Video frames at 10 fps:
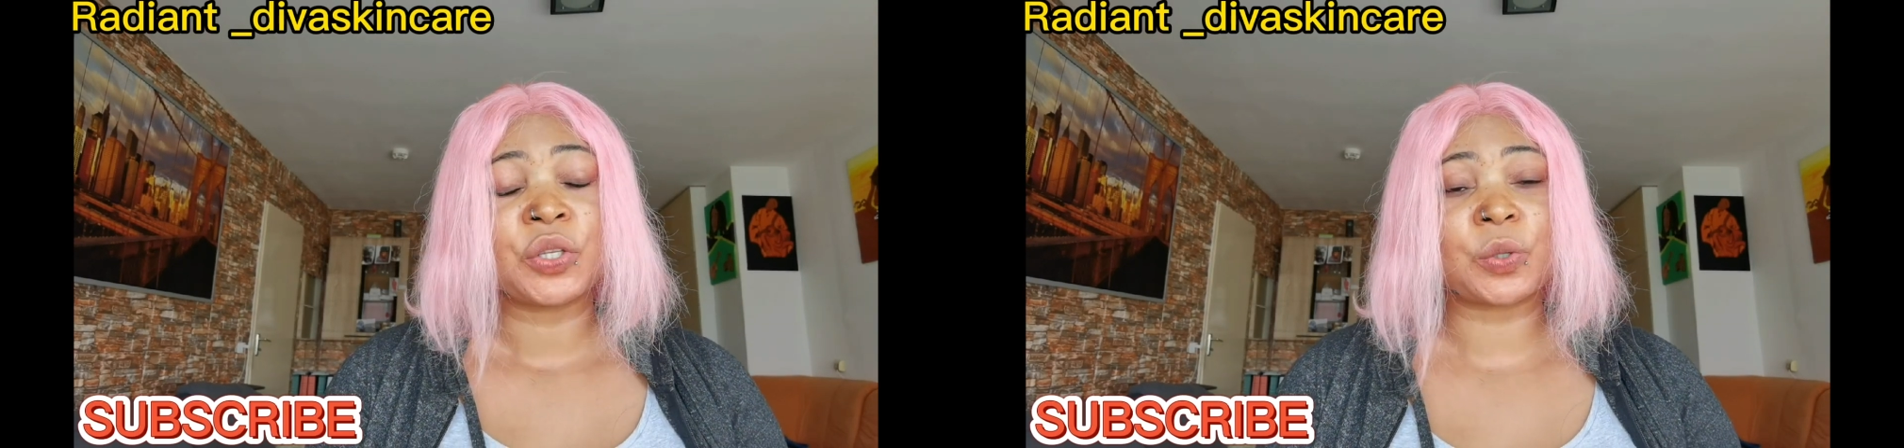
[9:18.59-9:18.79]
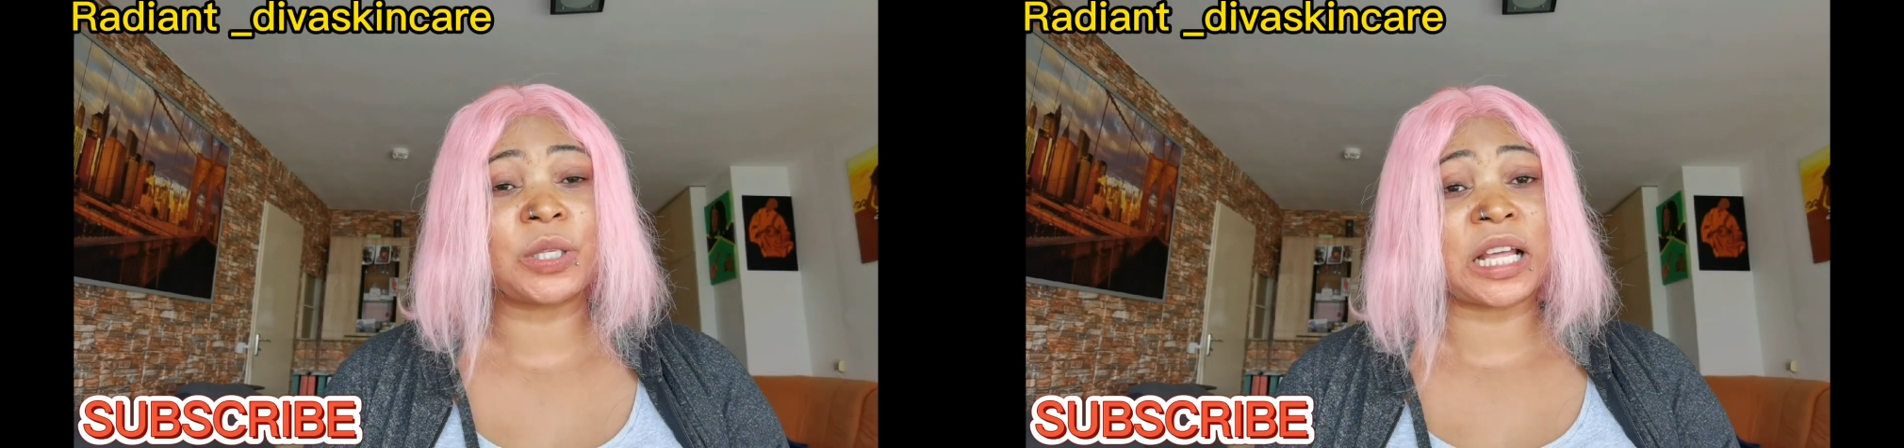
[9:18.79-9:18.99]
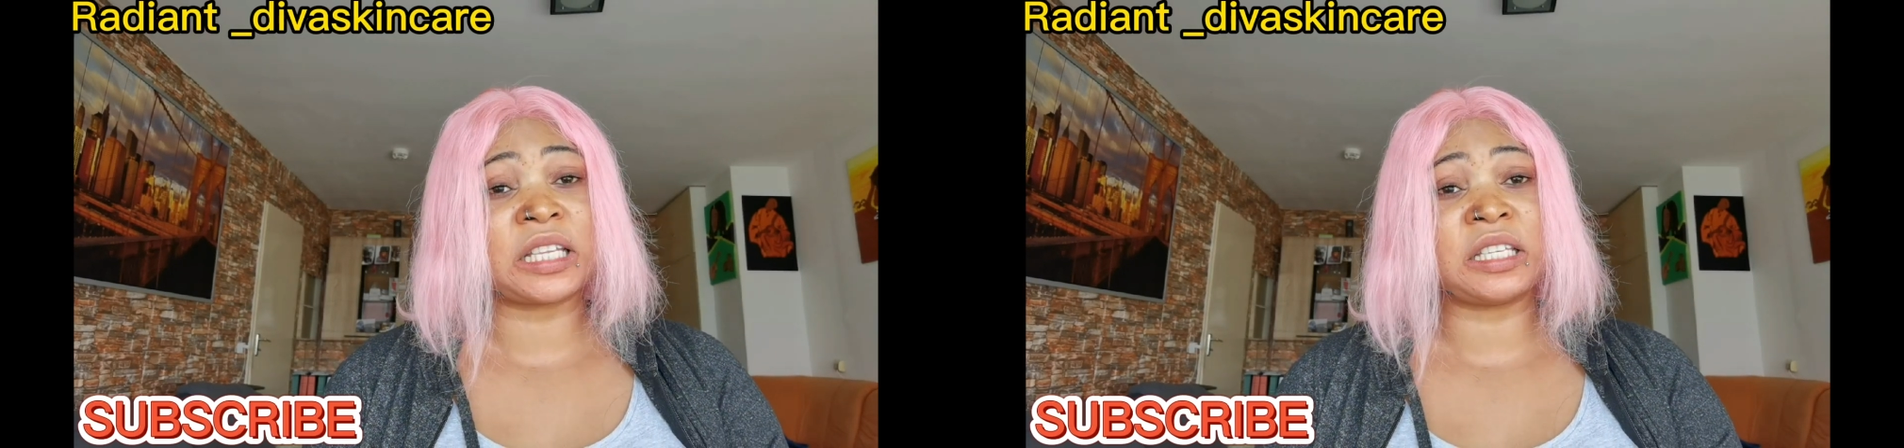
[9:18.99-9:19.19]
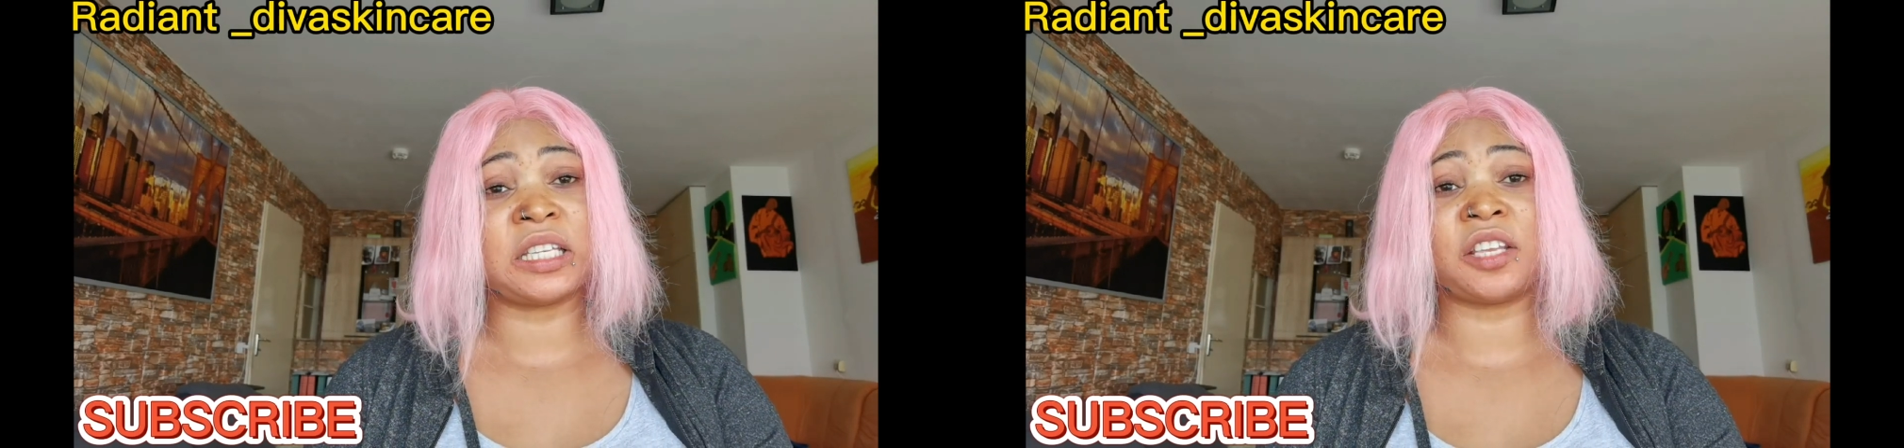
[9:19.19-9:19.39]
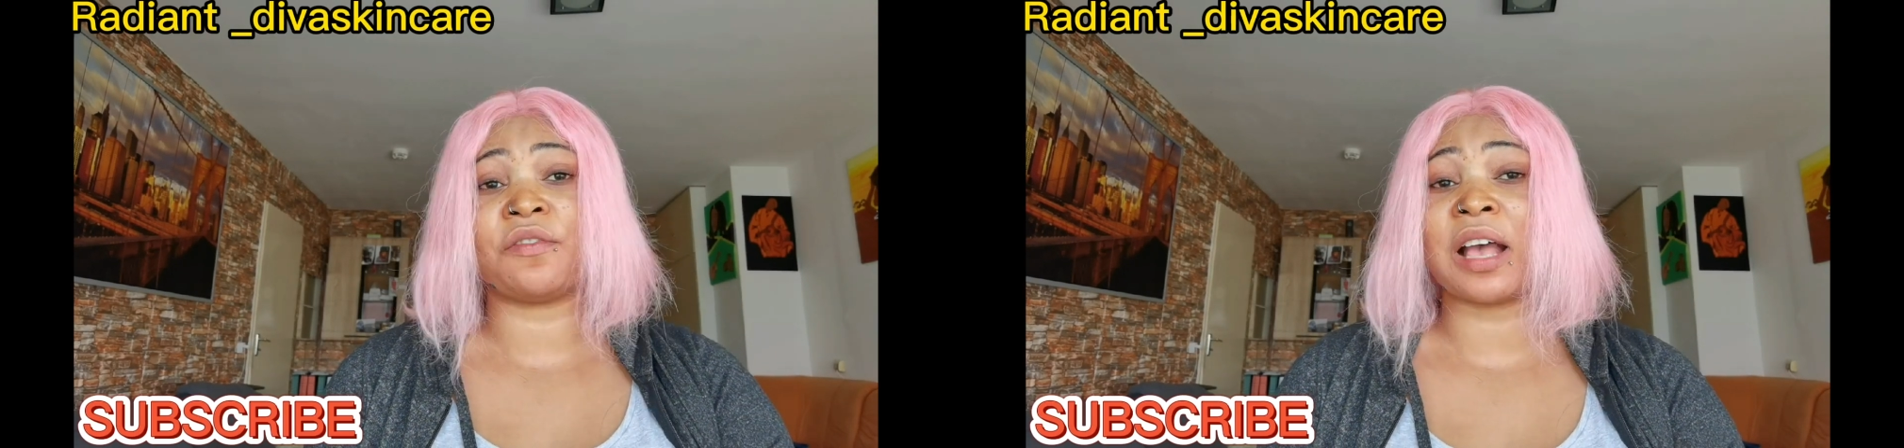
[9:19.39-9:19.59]
So that is
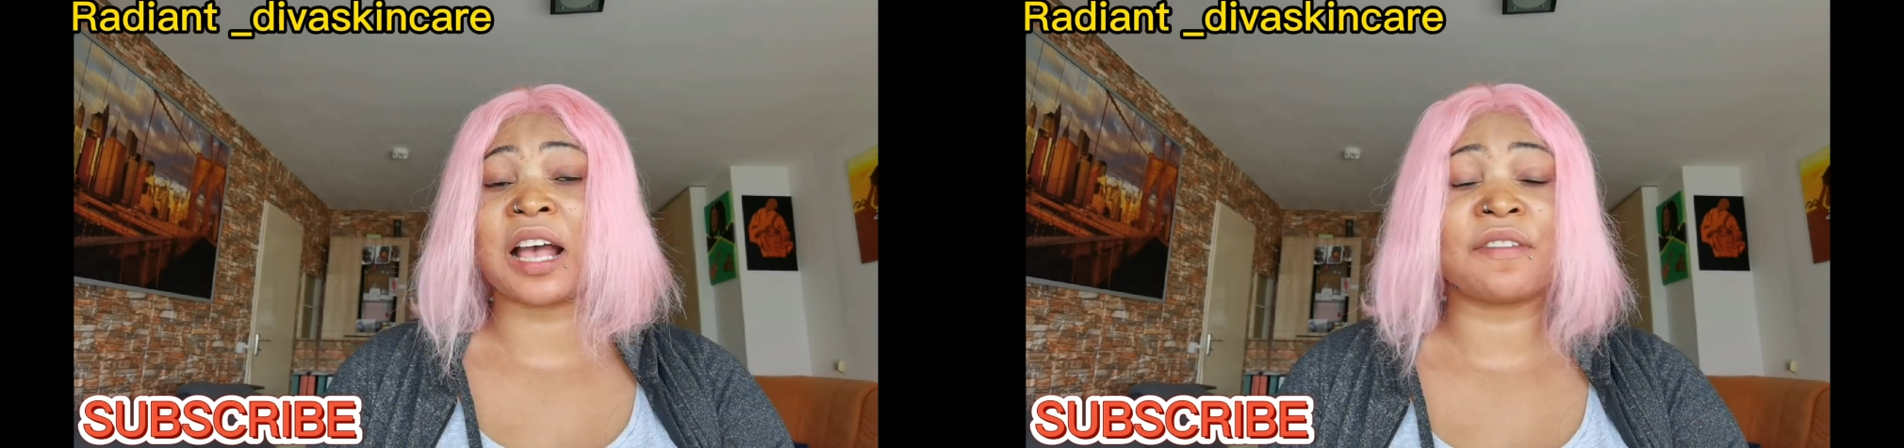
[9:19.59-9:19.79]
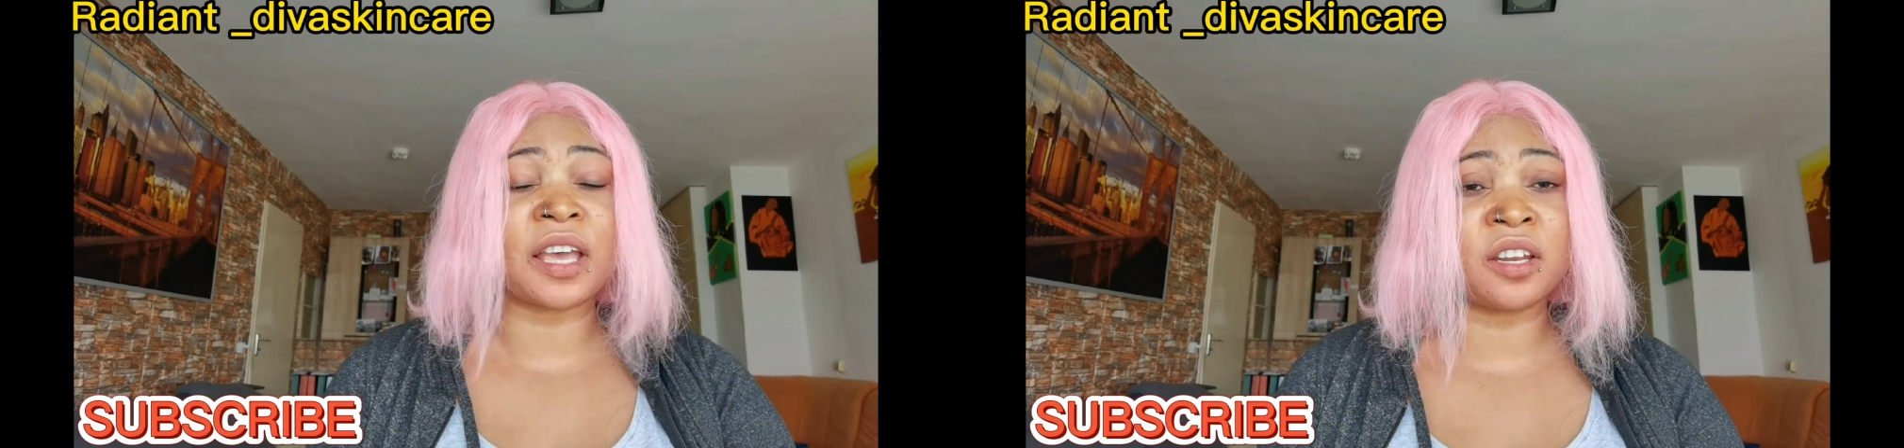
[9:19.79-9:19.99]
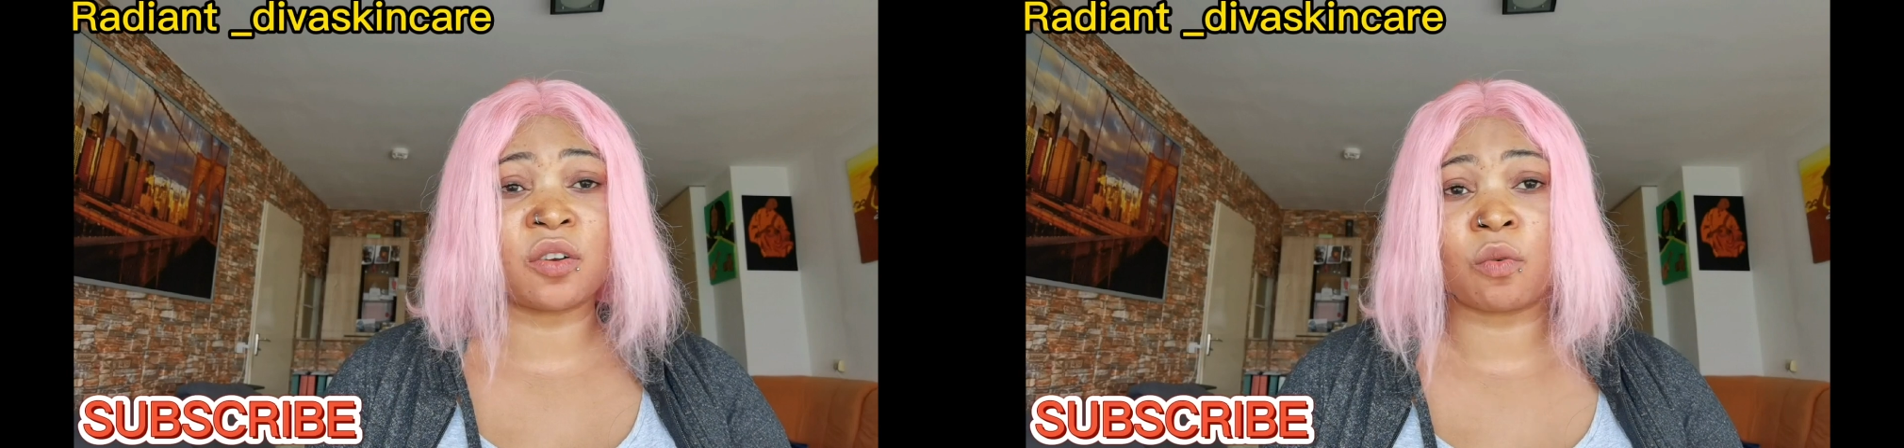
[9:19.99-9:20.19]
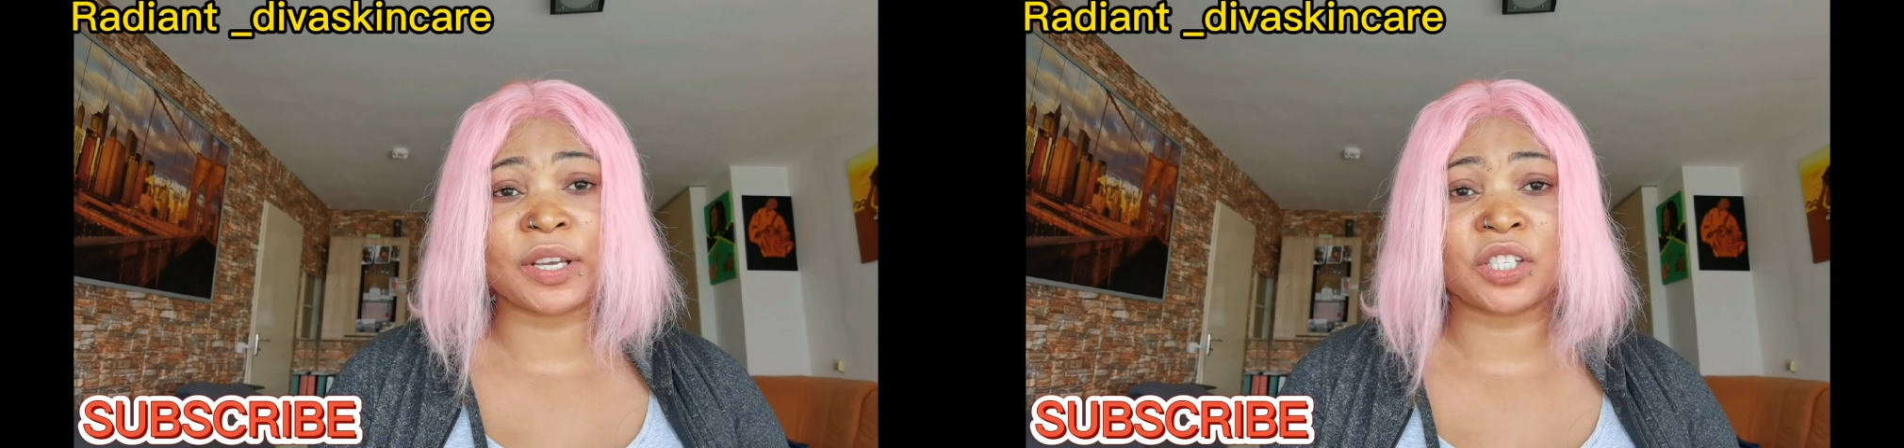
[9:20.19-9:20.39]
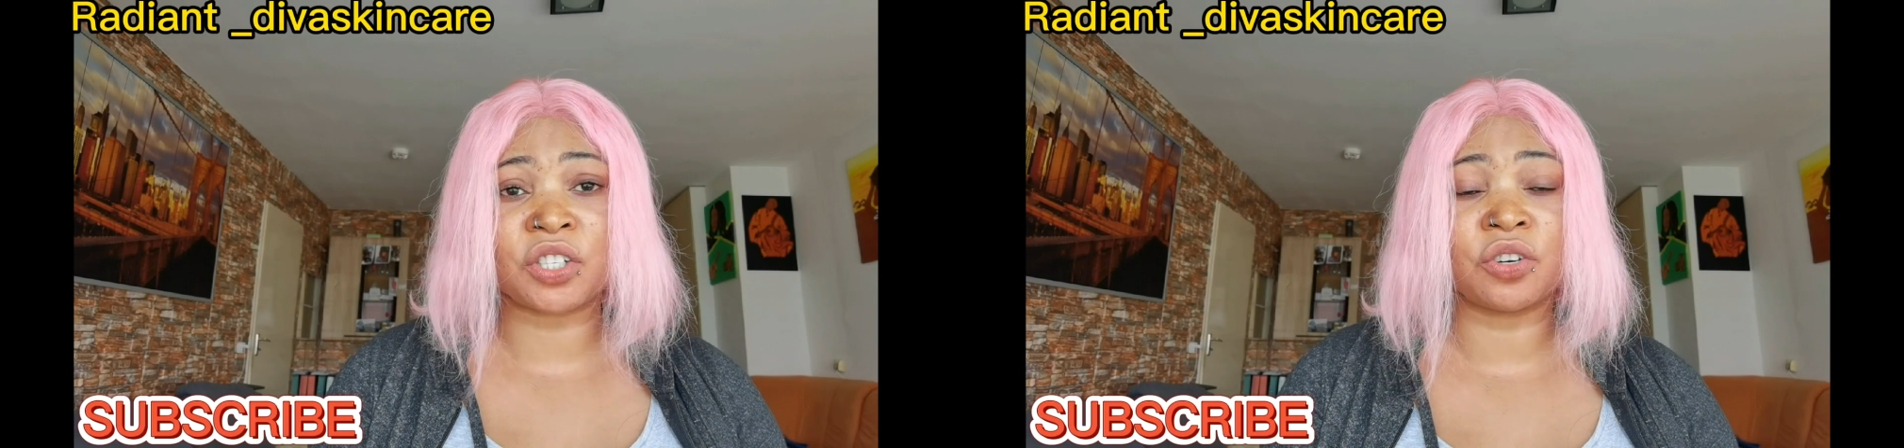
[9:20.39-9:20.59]
it. If you have any
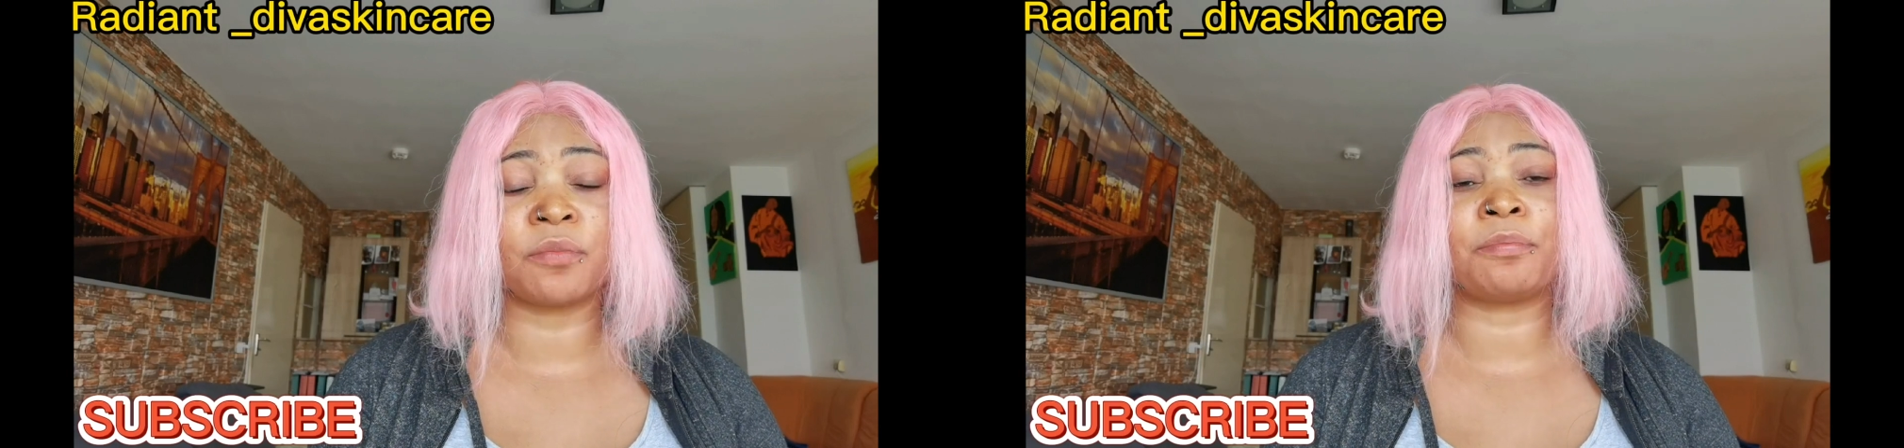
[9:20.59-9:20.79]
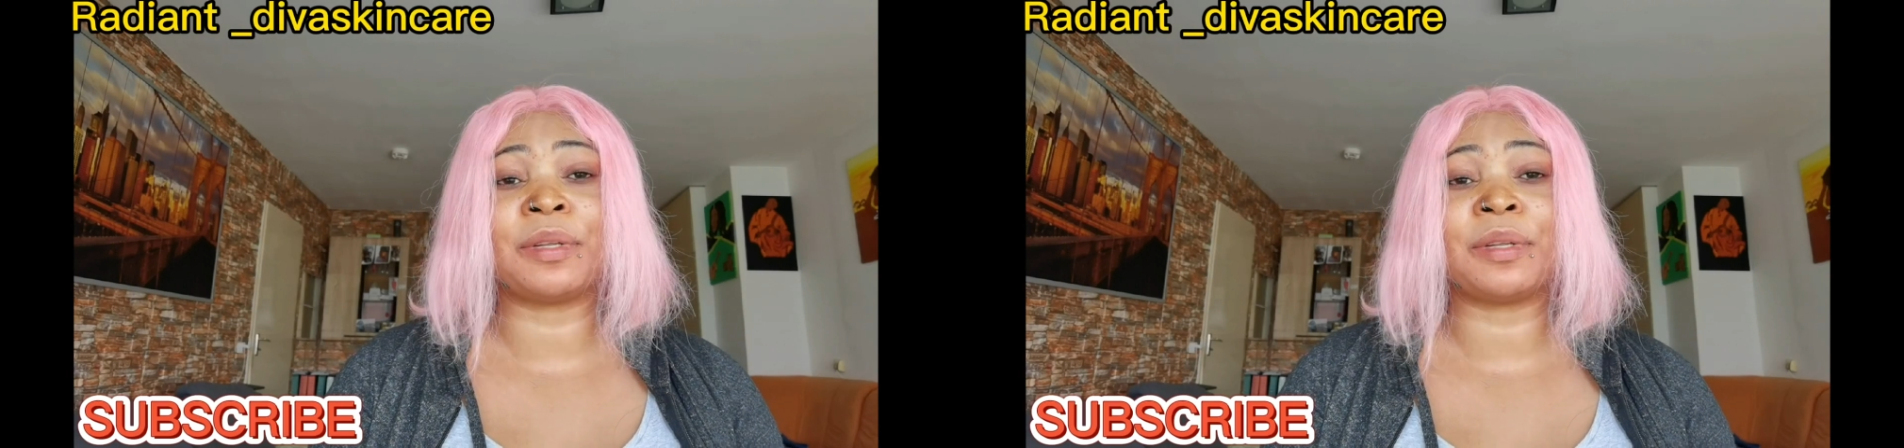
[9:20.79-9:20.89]
question,